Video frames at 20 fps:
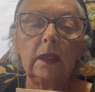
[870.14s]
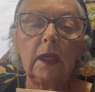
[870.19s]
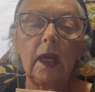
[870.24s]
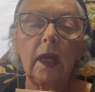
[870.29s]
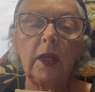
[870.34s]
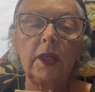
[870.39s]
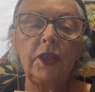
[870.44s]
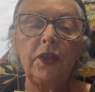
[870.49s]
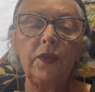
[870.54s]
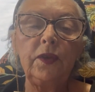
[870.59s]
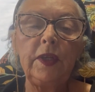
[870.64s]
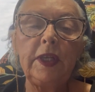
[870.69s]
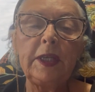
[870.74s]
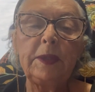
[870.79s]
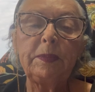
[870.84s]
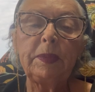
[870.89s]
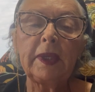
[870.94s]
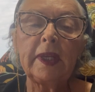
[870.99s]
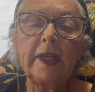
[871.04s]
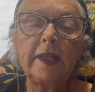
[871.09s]
A unique
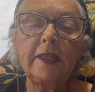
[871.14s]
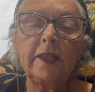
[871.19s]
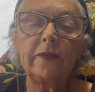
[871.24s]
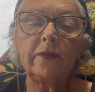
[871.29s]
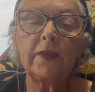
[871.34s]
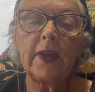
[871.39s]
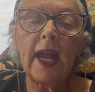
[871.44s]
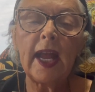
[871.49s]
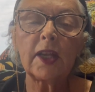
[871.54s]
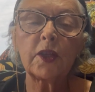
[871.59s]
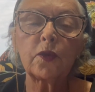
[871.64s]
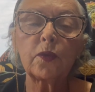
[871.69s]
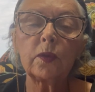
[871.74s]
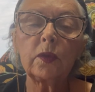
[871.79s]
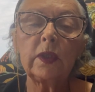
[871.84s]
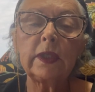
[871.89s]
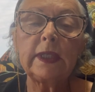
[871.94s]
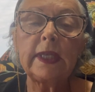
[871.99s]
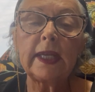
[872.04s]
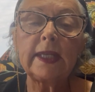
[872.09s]
blend of natural
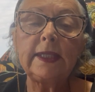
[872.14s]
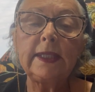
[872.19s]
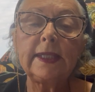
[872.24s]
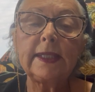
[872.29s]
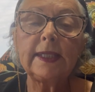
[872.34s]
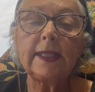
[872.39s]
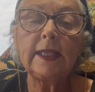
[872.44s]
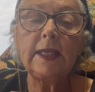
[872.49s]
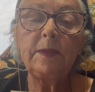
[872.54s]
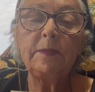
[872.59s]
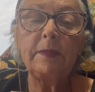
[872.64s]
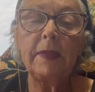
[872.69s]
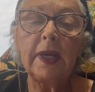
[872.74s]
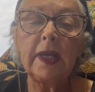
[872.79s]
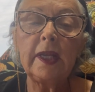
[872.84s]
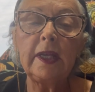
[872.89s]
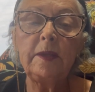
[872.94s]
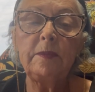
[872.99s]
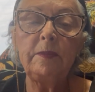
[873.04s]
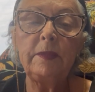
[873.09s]
Dead Sea
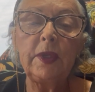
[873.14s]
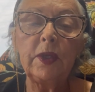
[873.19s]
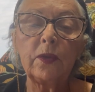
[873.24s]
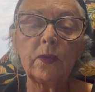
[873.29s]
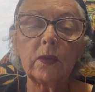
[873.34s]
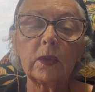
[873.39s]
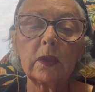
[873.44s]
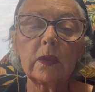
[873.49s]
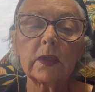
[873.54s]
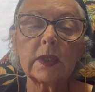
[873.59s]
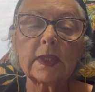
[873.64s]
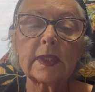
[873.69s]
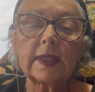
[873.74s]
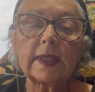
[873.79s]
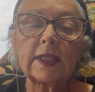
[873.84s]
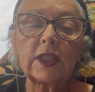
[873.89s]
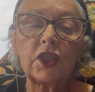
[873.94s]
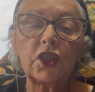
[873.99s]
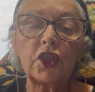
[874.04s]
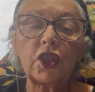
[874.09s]
mud and minerals.
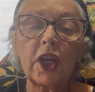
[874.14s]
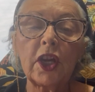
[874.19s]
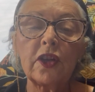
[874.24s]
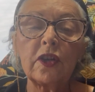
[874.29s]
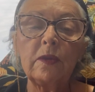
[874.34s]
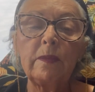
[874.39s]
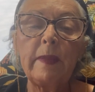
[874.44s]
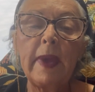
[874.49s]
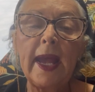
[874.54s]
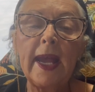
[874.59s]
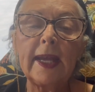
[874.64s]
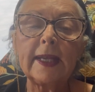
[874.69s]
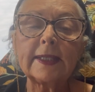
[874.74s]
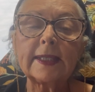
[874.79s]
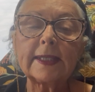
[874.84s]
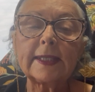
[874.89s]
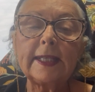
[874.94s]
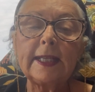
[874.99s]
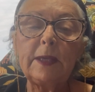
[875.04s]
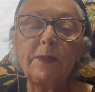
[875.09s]
This gentle
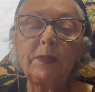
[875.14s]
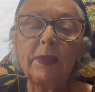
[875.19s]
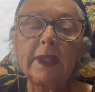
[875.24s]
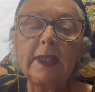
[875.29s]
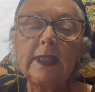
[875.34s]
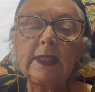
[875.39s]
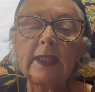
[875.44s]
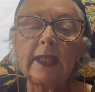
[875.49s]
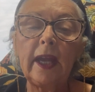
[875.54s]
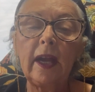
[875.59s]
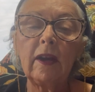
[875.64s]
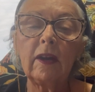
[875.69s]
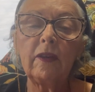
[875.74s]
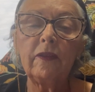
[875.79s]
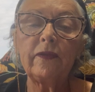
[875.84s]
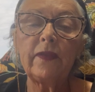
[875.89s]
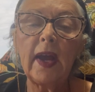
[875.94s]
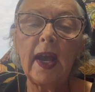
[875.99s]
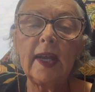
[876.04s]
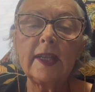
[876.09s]
mask deeply
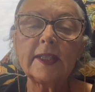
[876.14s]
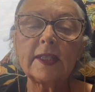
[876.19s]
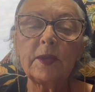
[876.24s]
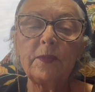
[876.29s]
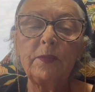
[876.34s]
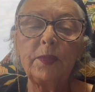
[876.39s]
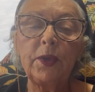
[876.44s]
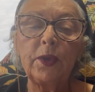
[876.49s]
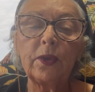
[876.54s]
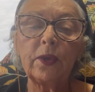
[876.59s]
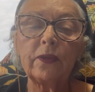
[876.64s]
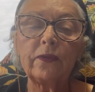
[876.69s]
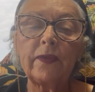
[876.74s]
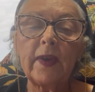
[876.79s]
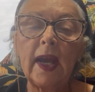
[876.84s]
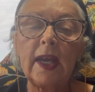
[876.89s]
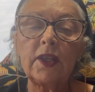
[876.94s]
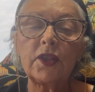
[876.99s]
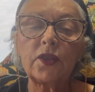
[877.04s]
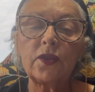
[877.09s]
clarifies and
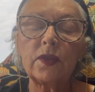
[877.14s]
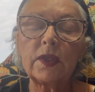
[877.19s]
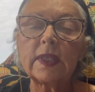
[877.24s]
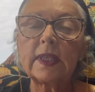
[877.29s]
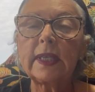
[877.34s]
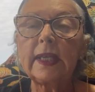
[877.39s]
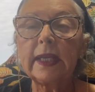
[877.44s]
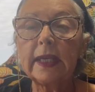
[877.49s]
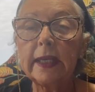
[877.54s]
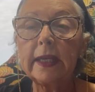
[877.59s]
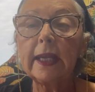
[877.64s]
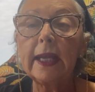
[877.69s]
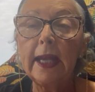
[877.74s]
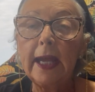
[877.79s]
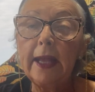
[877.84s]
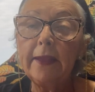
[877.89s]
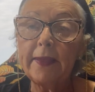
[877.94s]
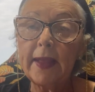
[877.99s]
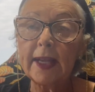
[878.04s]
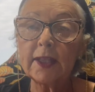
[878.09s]
purifies your skin.
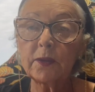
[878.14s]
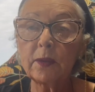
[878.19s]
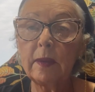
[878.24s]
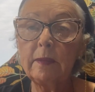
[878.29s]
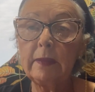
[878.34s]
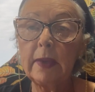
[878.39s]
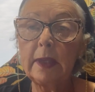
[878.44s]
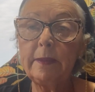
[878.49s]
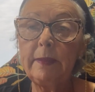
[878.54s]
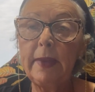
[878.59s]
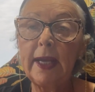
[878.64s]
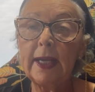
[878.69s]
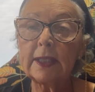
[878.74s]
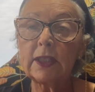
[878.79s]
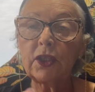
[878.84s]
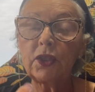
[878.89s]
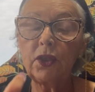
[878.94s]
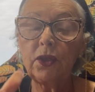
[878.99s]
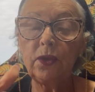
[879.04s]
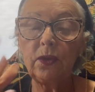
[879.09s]
That's what mud
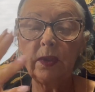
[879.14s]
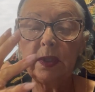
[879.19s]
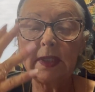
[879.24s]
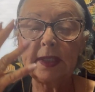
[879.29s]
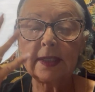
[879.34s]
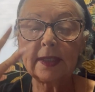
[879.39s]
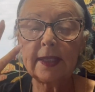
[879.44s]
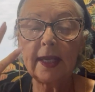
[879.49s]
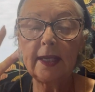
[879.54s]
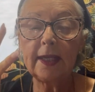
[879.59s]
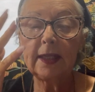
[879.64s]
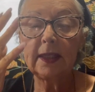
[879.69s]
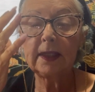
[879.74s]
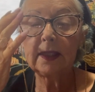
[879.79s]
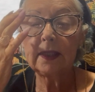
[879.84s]
masks do, is they